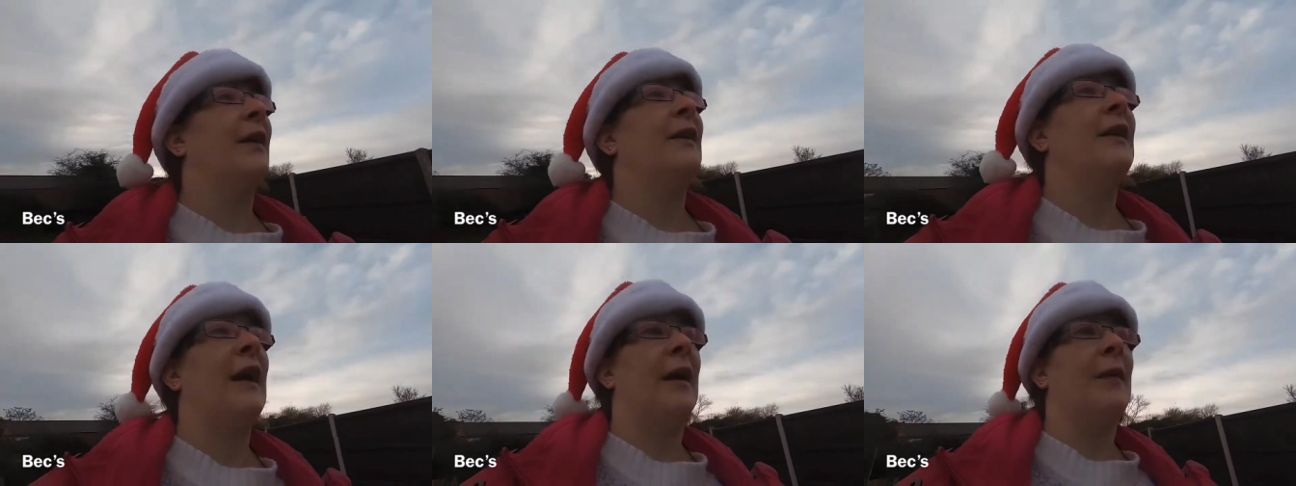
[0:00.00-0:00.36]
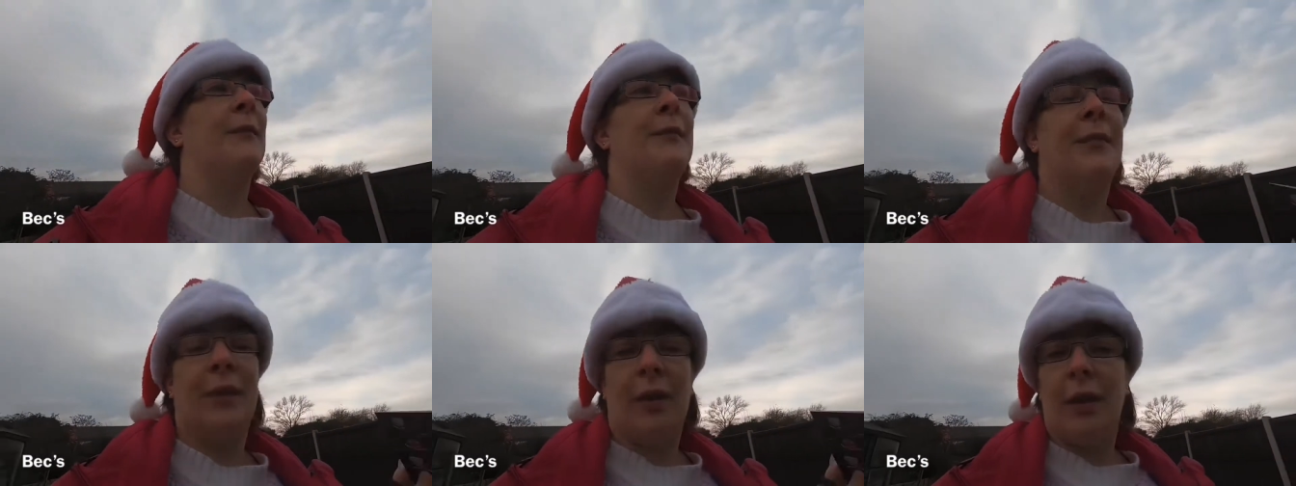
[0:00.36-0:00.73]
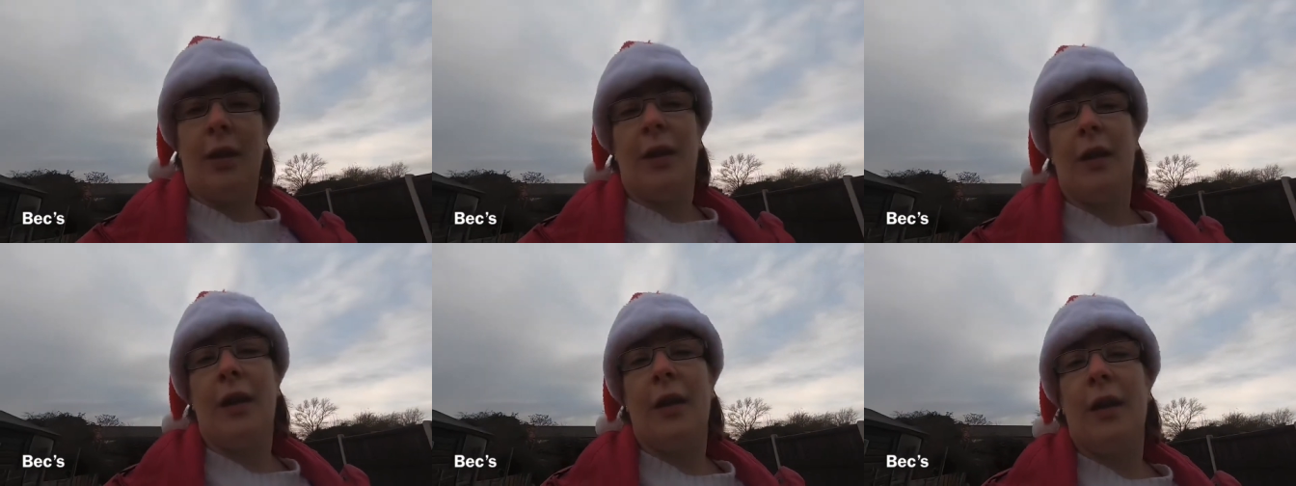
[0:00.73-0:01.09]
yeah,
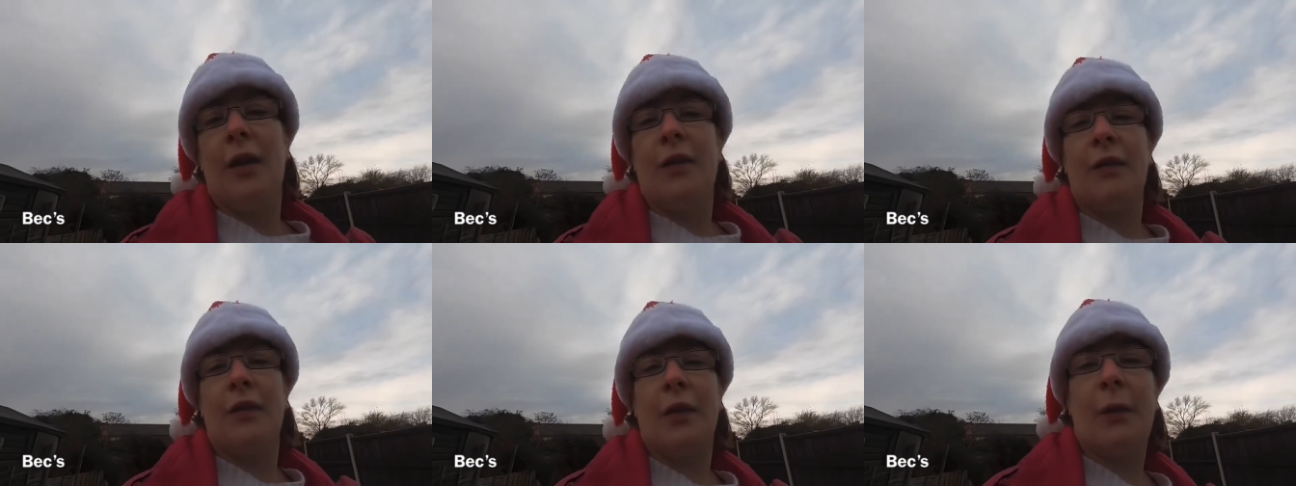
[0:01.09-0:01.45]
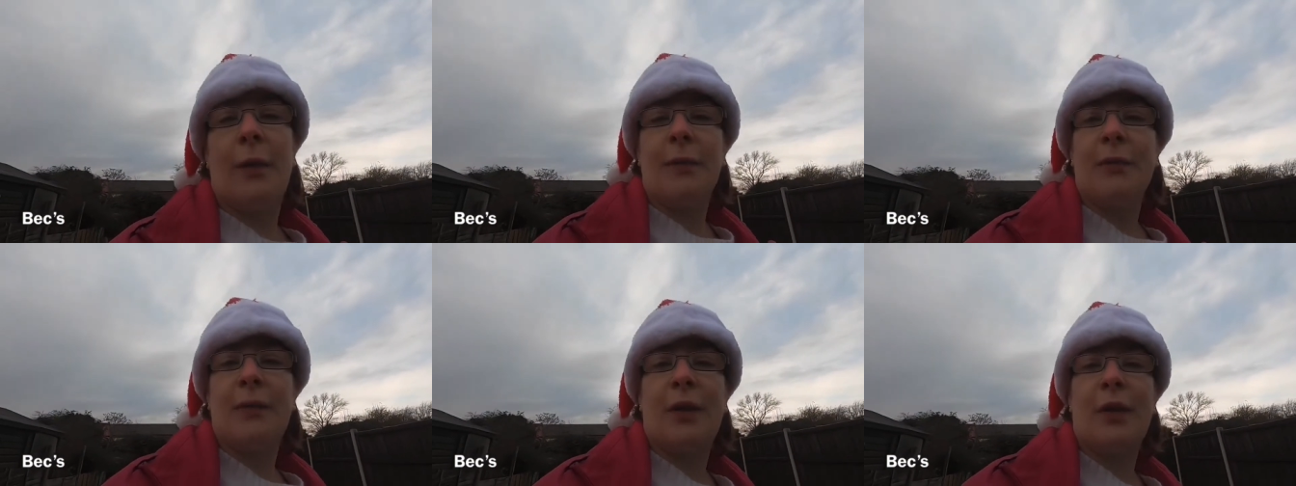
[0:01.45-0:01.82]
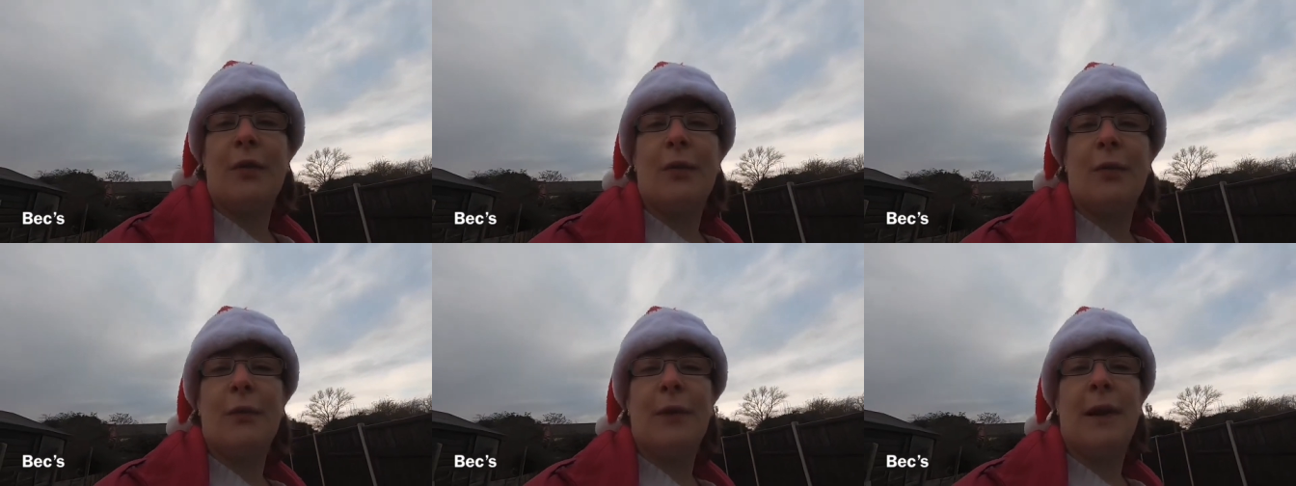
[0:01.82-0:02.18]
so I was
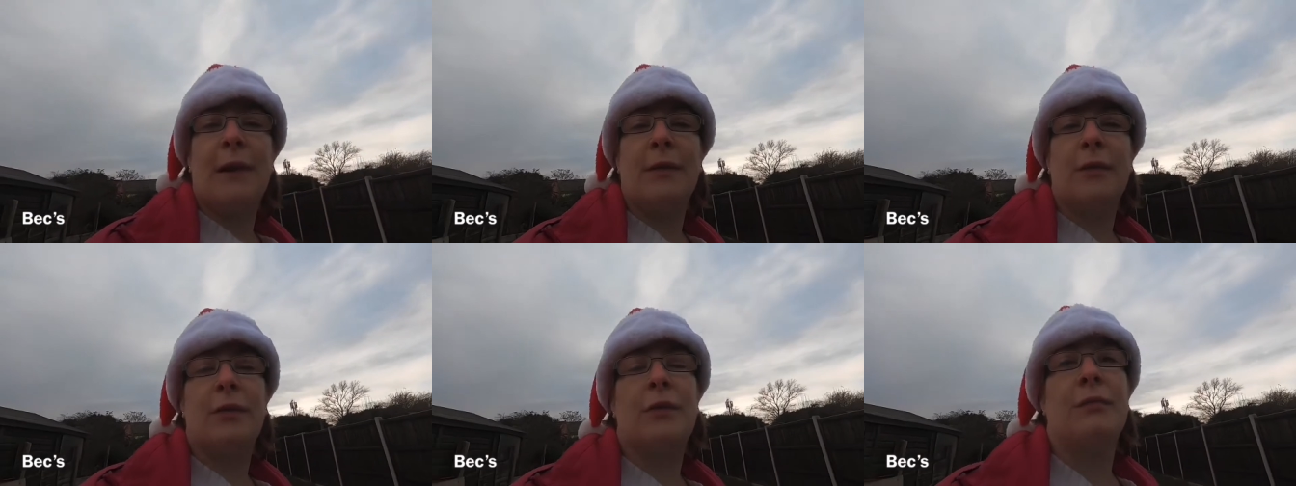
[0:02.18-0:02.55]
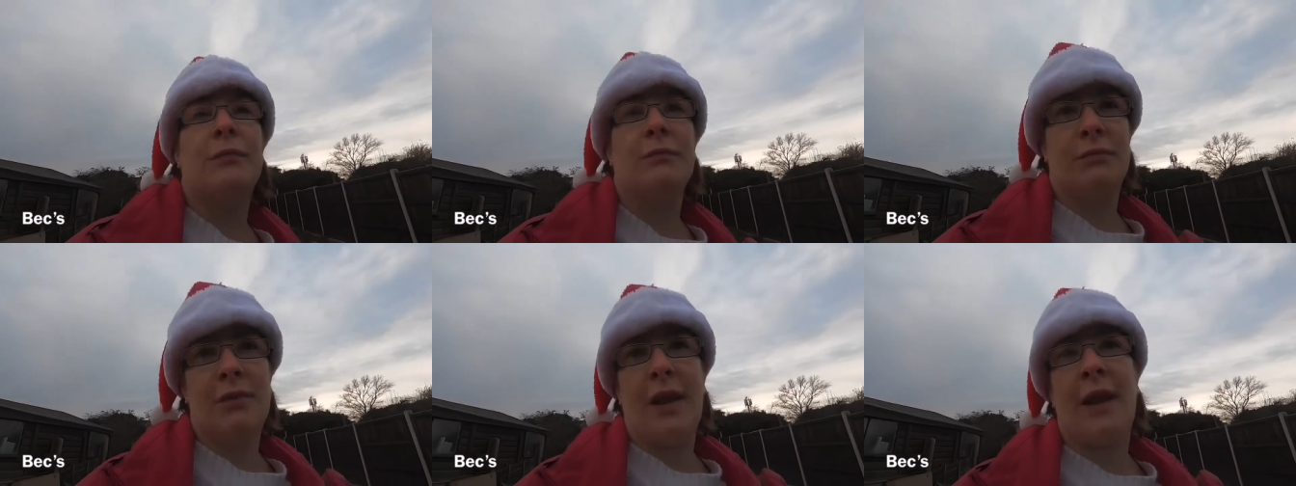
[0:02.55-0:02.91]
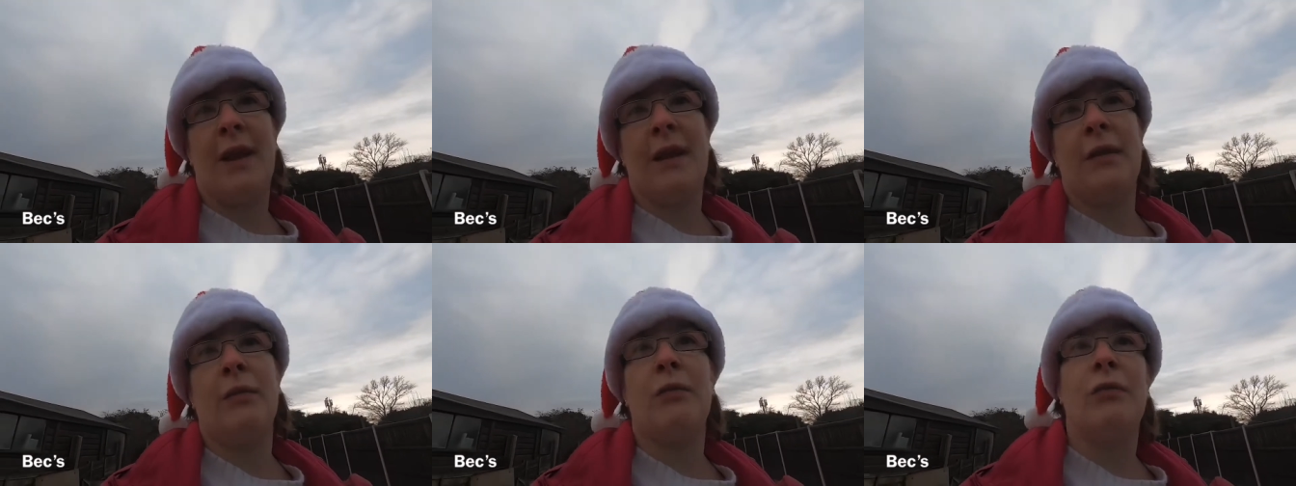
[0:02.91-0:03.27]
going around the
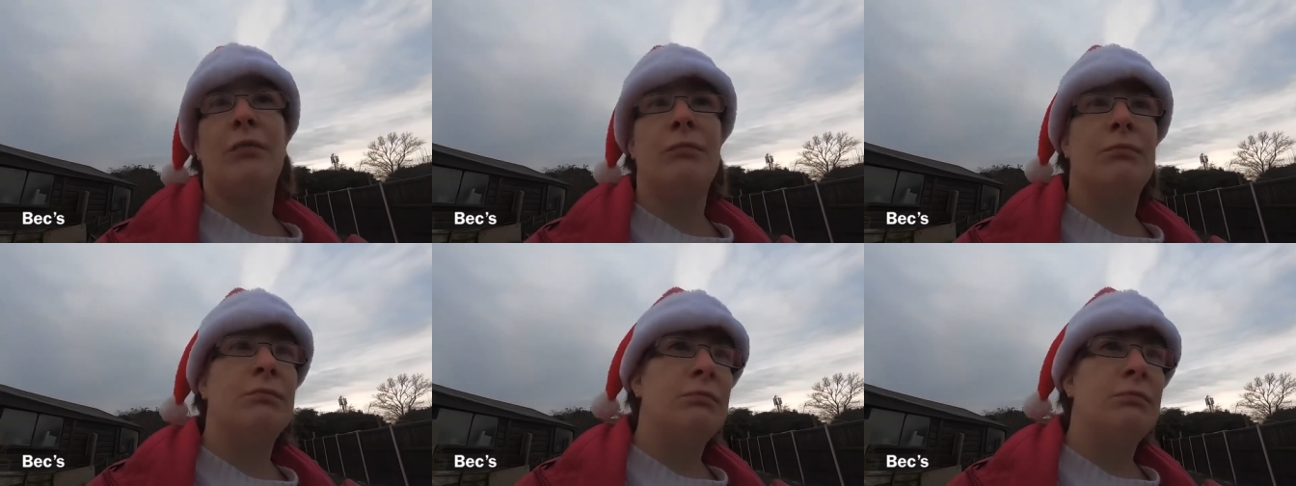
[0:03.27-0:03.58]
house